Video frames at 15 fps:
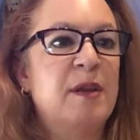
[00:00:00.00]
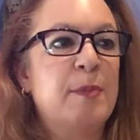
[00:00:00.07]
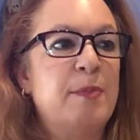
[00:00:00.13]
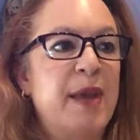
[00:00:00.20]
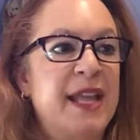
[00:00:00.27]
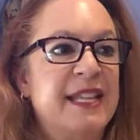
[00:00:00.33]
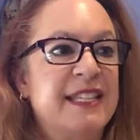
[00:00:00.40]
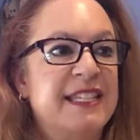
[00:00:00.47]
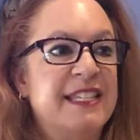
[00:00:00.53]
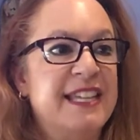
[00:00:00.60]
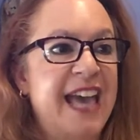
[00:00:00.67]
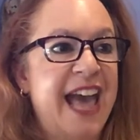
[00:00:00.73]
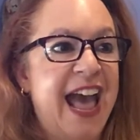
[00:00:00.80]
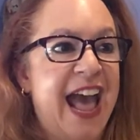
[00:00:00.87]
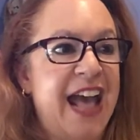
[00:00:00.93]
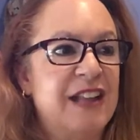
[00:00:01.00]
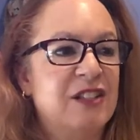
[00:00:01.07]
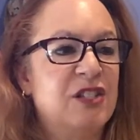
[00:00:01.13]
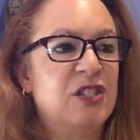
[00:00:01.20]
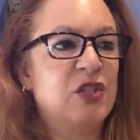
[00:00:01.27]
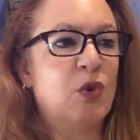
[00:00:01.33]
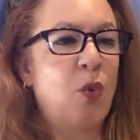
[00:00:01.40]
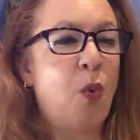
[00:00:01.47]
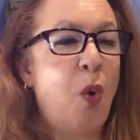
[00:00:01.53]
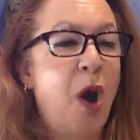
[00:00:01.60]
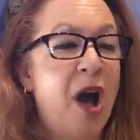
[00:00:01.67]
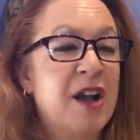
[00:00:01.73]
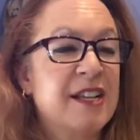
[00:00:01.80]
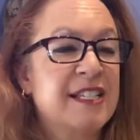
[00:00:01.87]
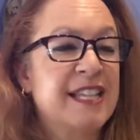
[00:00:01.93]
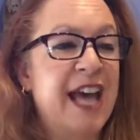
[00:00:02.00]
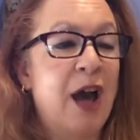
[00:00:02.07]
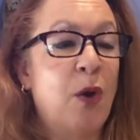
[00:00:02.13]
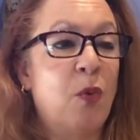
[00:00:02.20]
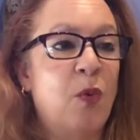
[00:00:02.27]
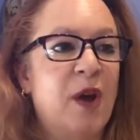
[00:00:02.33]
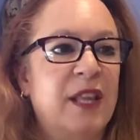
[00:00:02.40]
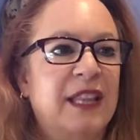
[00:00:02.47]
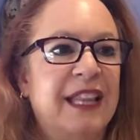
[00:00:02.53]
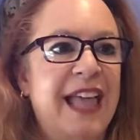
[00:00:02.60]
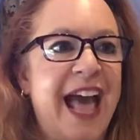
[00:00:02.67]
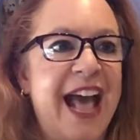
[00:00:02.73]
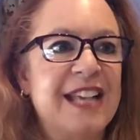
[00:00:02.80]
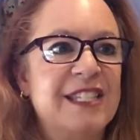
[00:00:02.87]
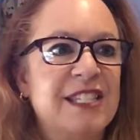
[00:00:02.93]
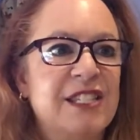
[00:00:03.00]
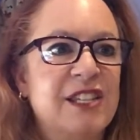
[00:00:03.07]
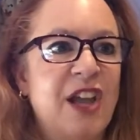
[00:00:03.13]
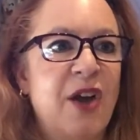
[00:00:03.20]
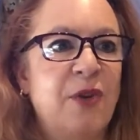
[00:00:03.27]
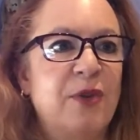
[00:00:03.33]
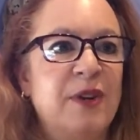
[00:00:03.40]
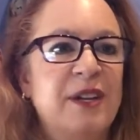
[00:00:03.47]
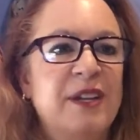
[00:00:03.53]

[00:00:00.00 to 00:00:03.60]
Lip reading: Ben's dad squawks out one last note.